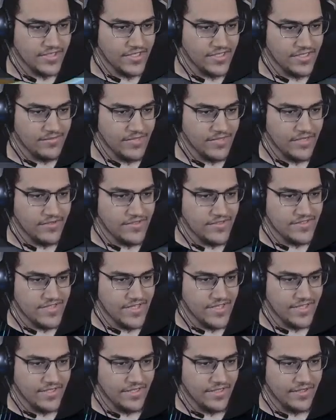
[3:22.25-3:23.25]
him there, he's I
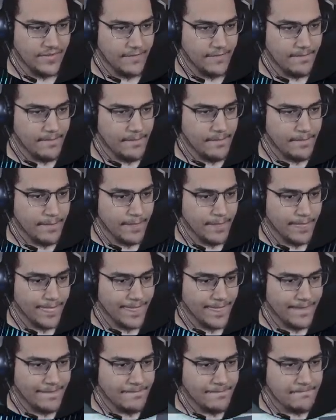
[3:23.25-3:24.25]
dead. Both on, last, both on
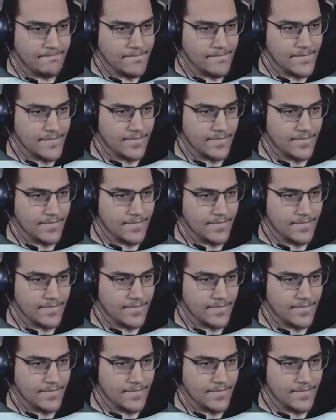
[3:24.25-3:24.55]
last life.